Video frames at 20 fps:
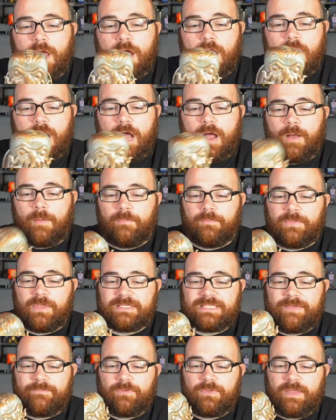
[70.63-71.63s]
It
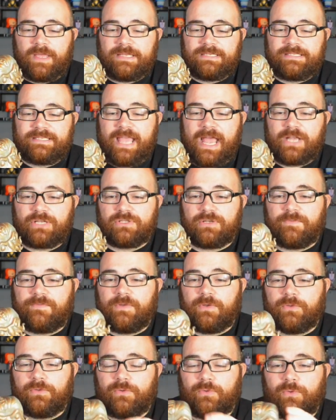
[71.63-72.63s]
does have a nice texture
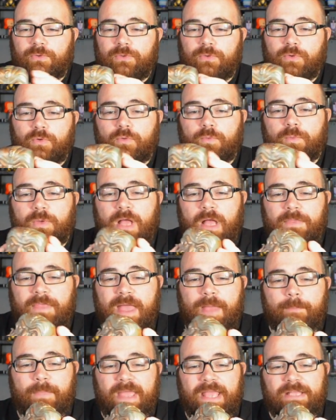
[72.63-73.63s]
feel to it too.
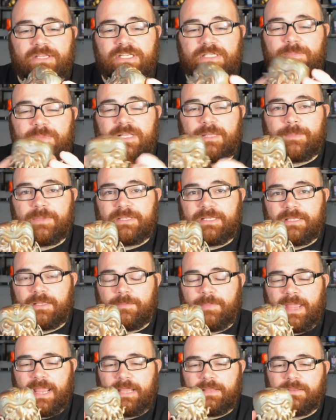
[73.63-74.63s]
That may just be the
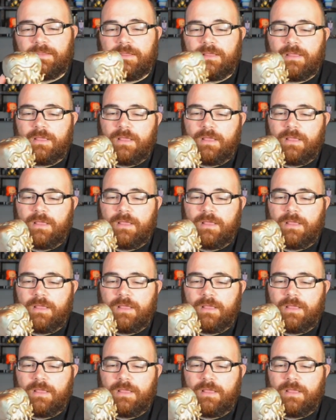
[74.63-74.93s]
Petina paint.